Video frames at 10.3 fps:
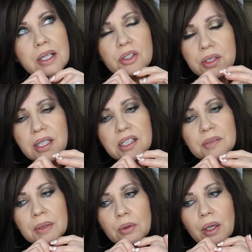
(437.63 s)
So it takes
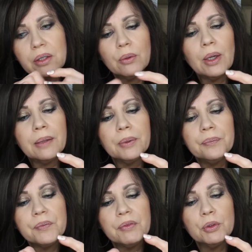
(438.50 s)
me quite a while. But
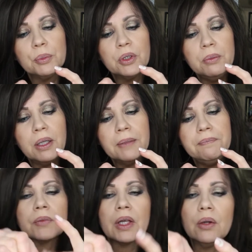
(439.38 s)
if you put them on
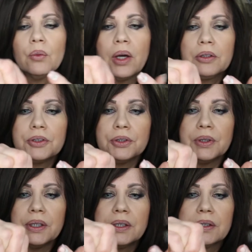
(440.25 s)
while you're
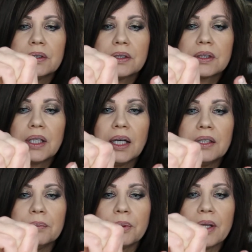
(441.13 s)
doing it, just kind
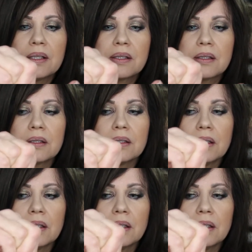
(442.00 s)
of press